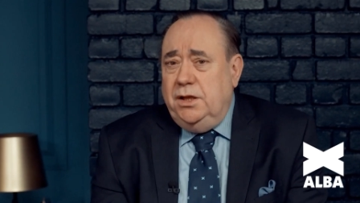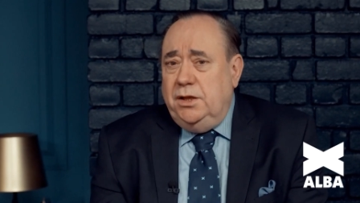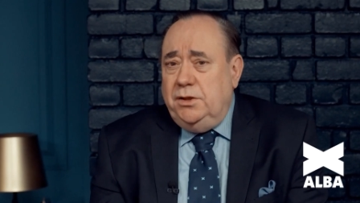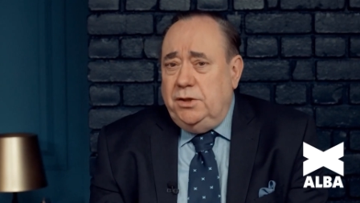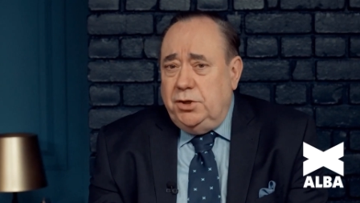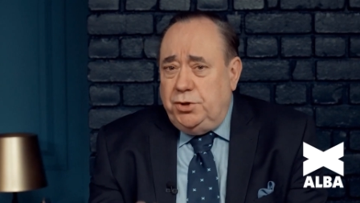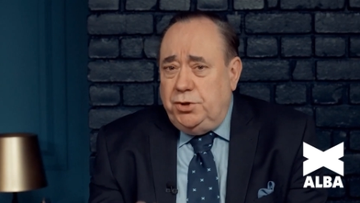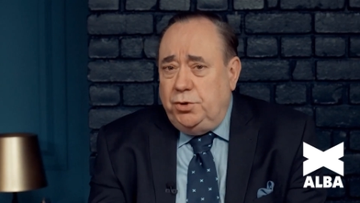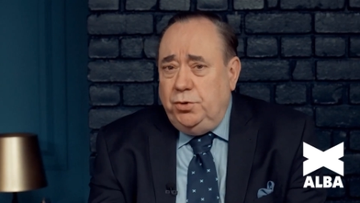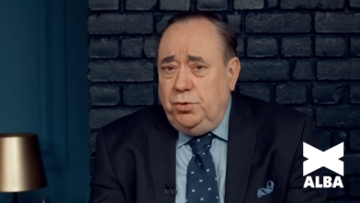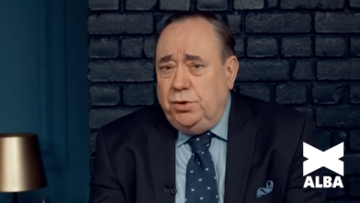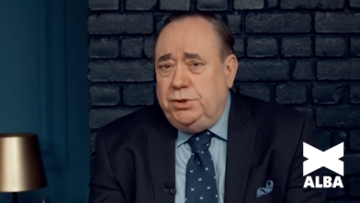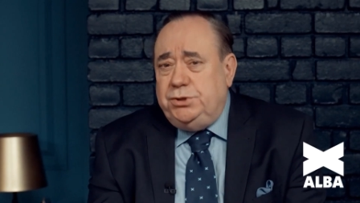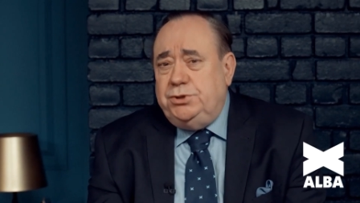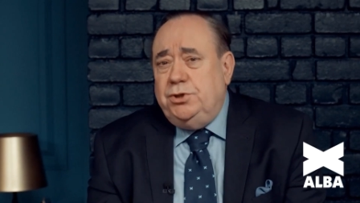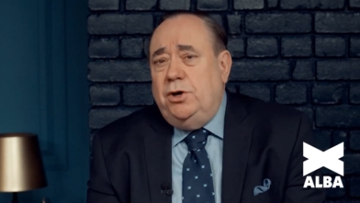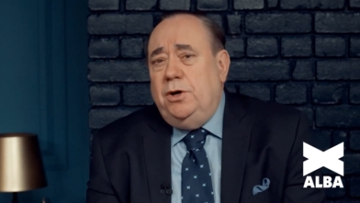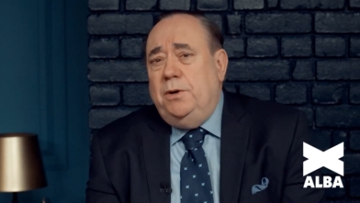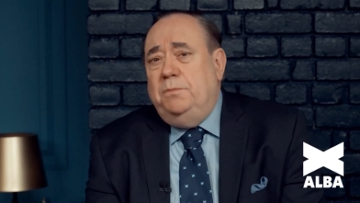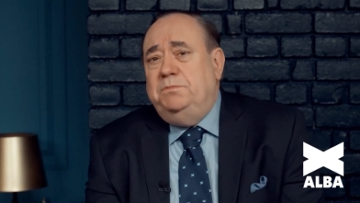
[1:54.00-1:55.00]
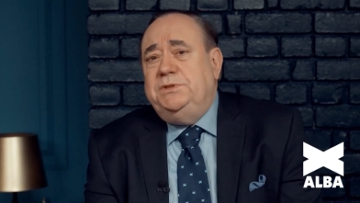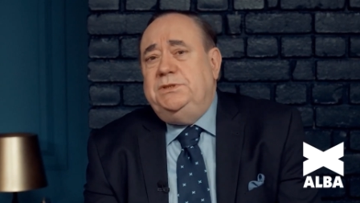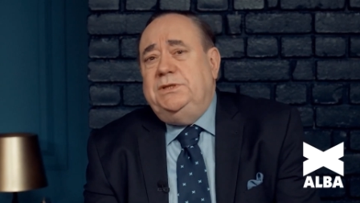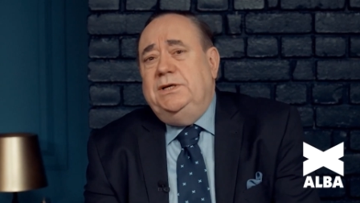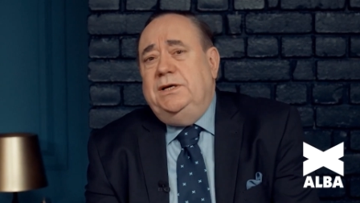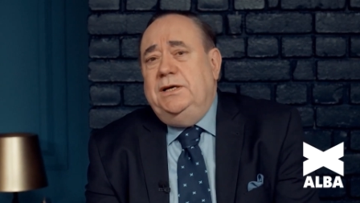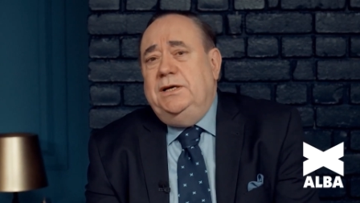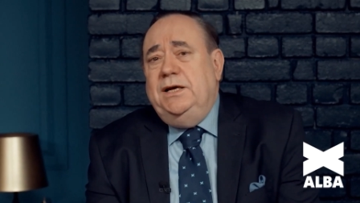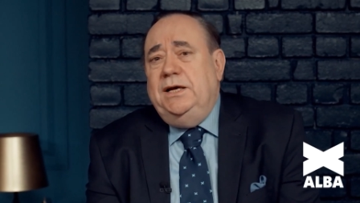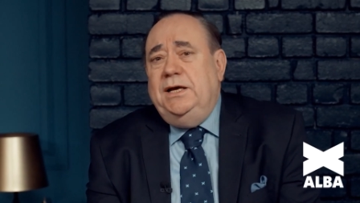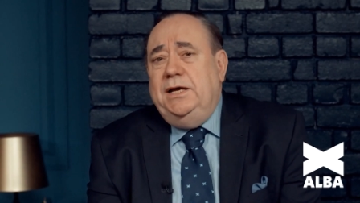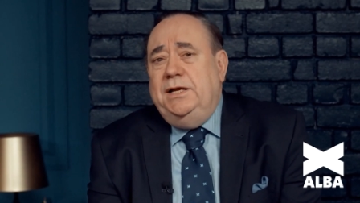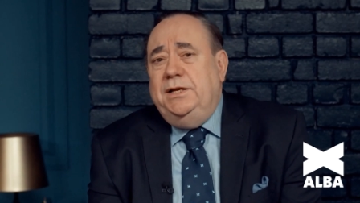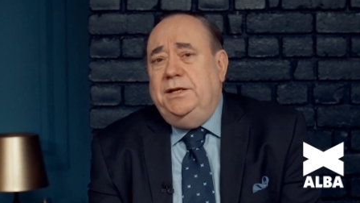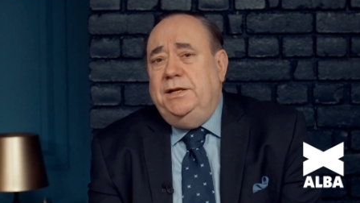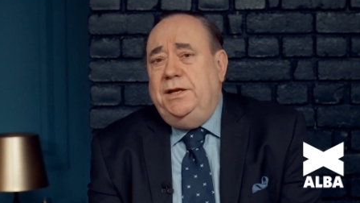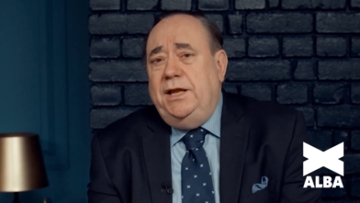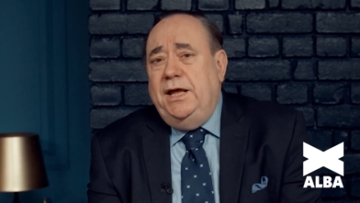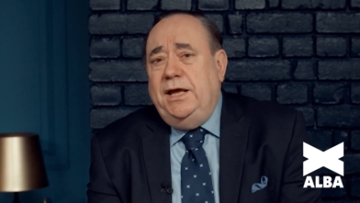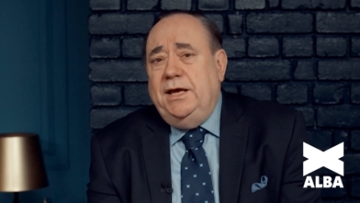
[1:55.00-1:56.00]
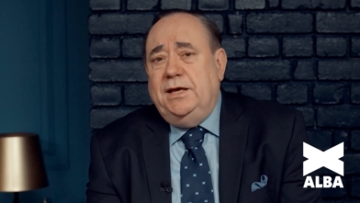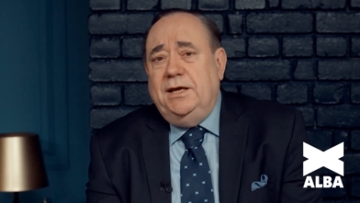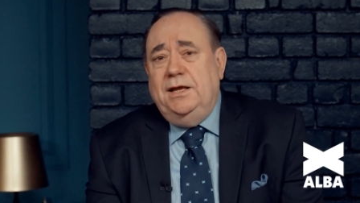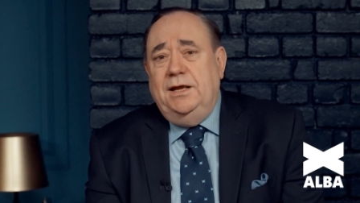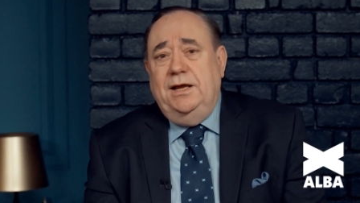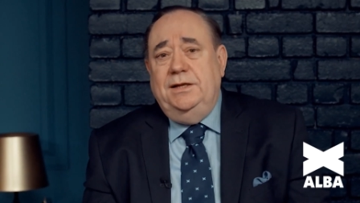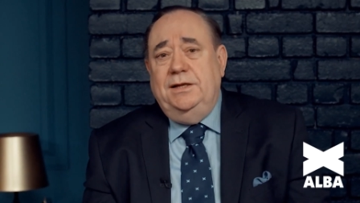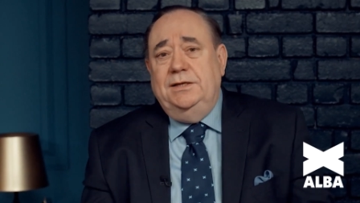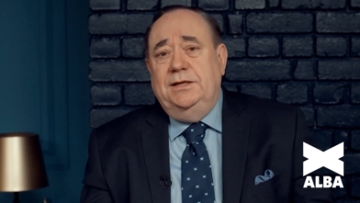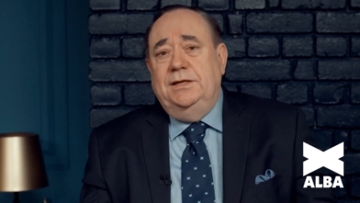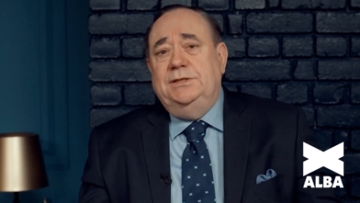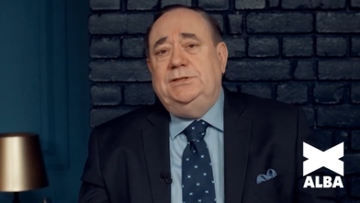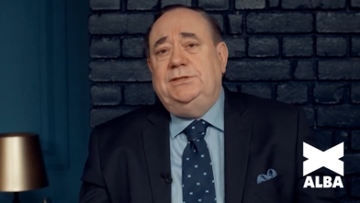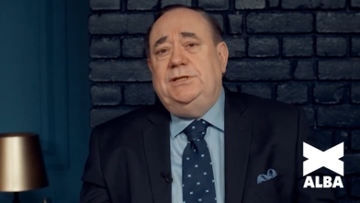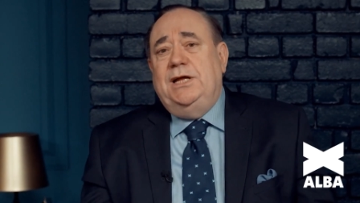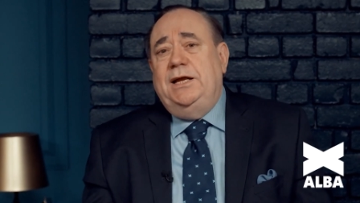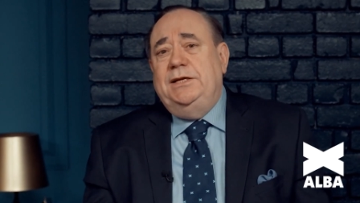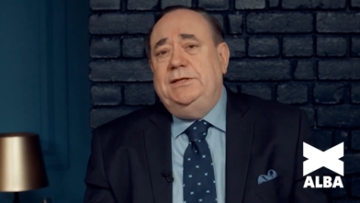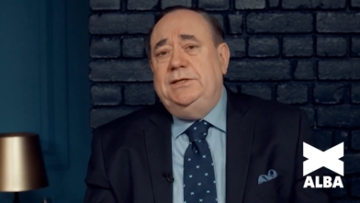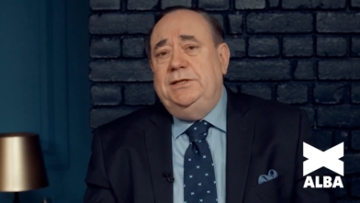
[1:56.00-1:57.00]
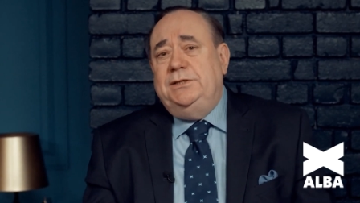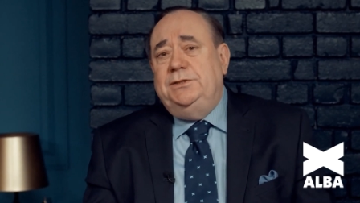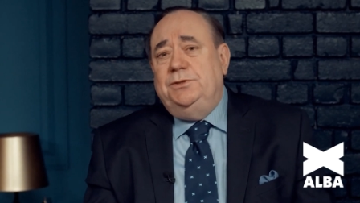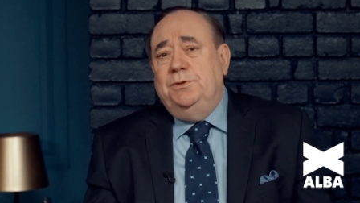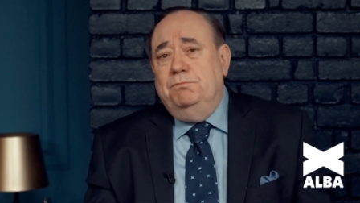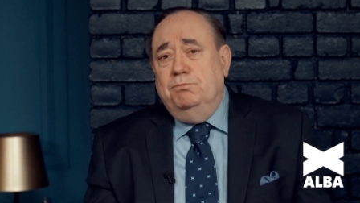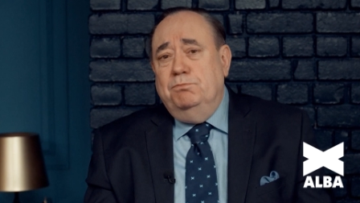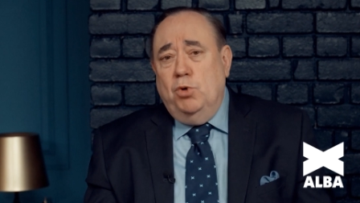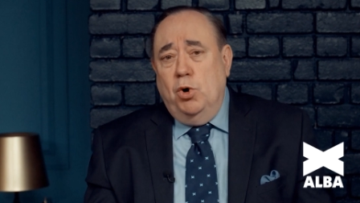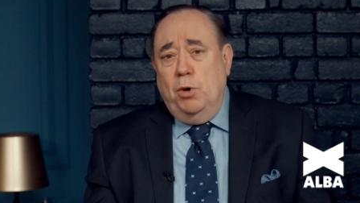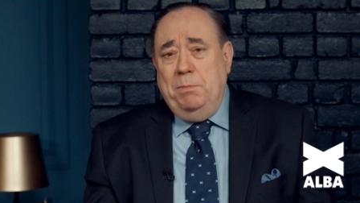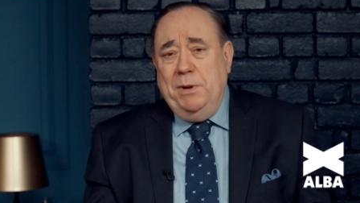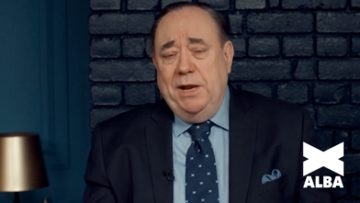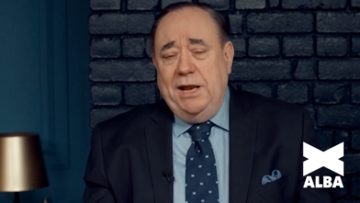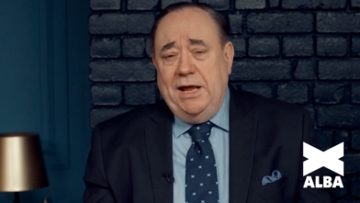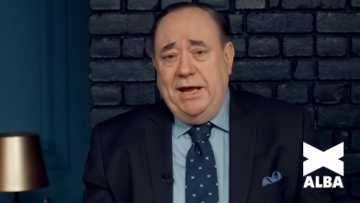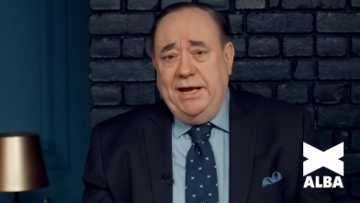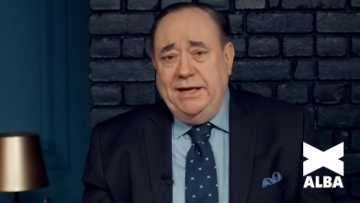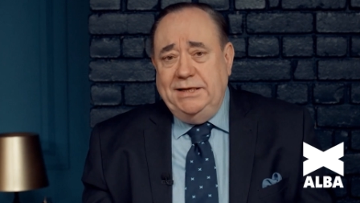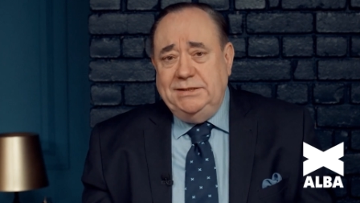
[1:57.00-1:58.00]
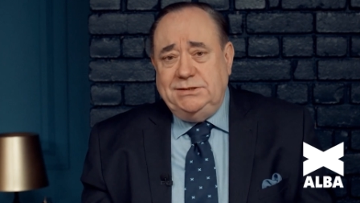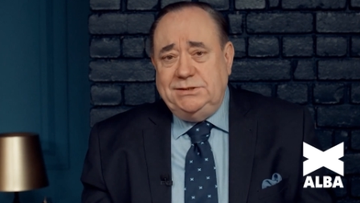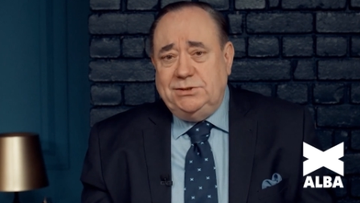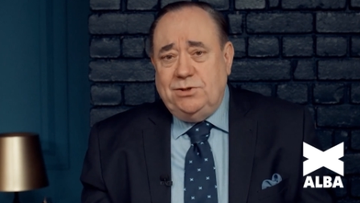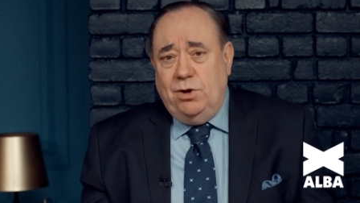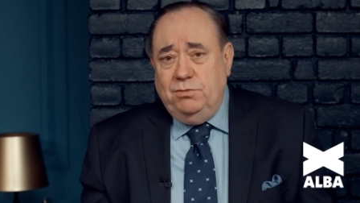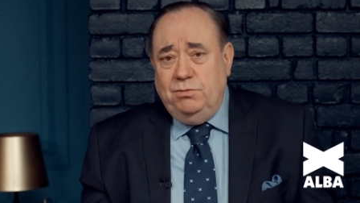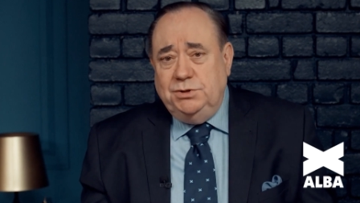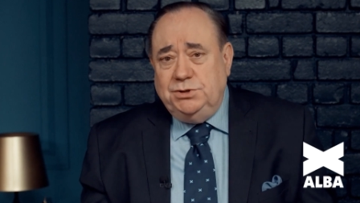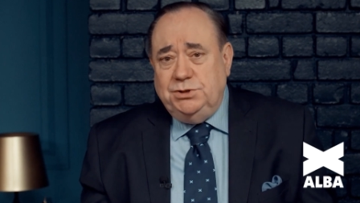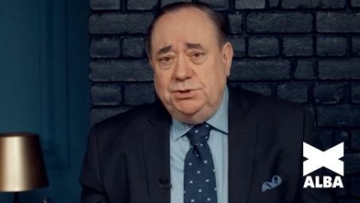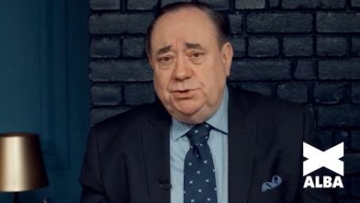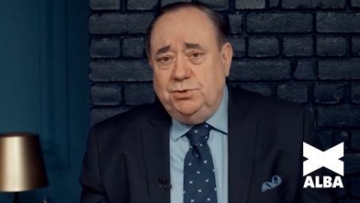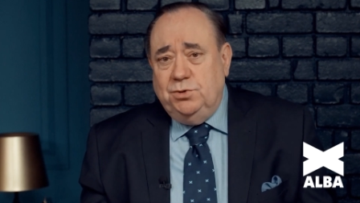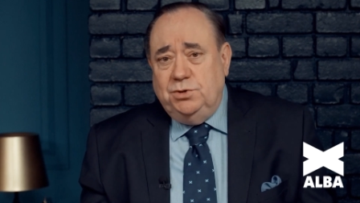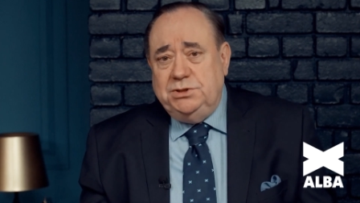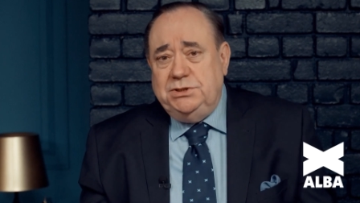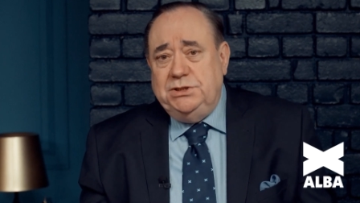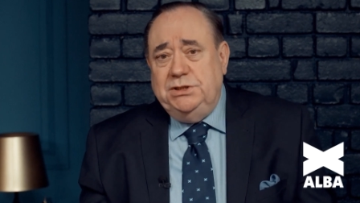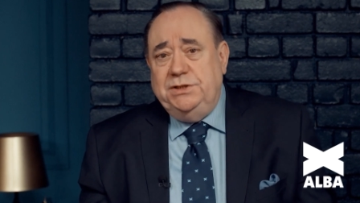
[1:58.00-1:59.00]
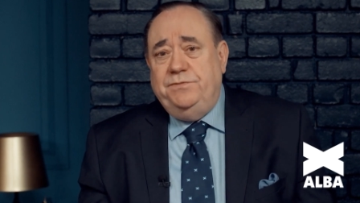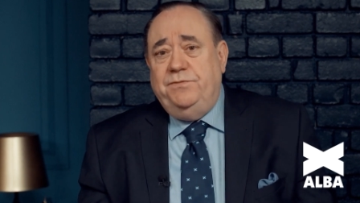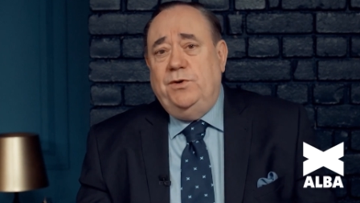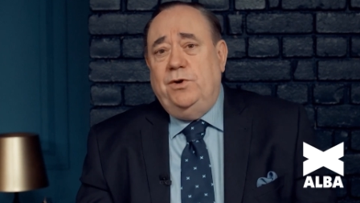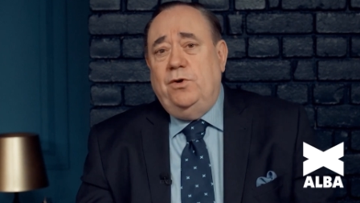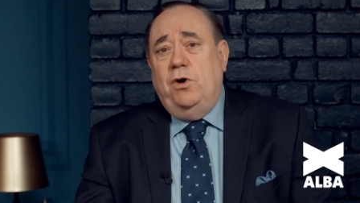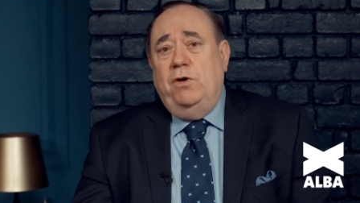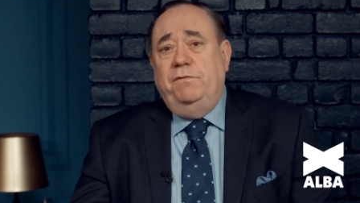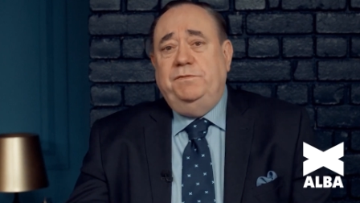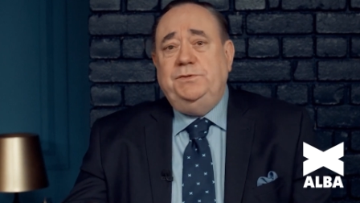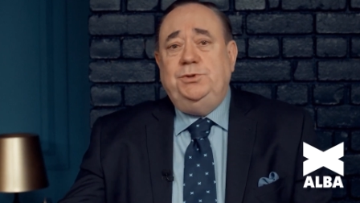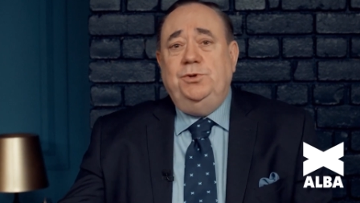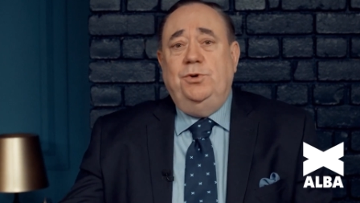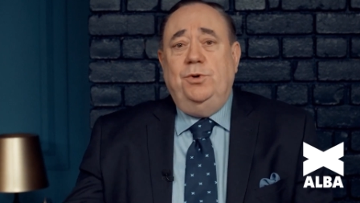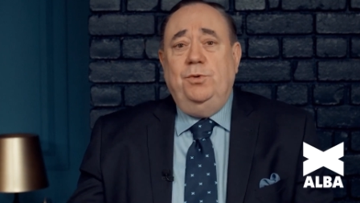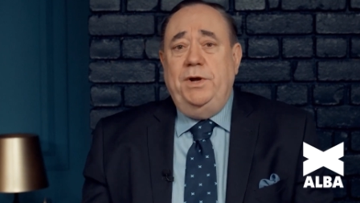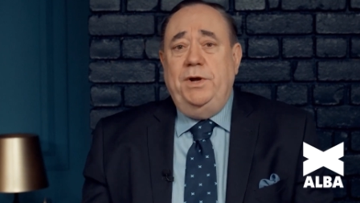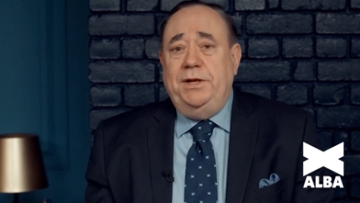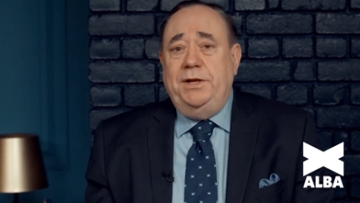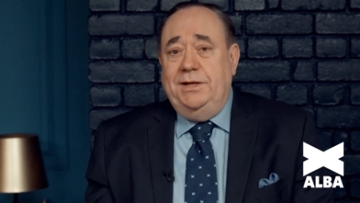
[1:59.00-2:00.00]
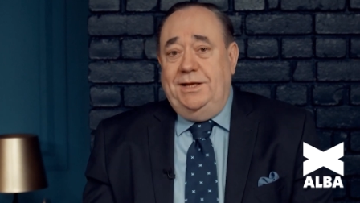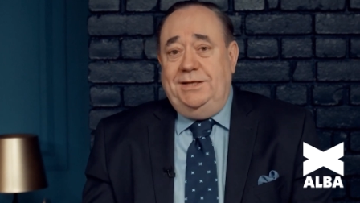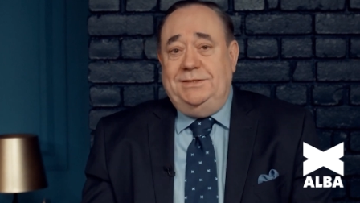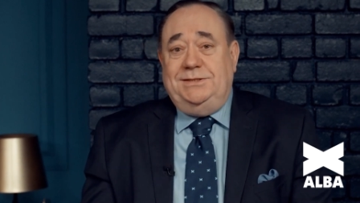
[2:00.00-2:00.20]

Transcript: new jobs at DIG and starting to mobilise Scotland's resources for offshore wind,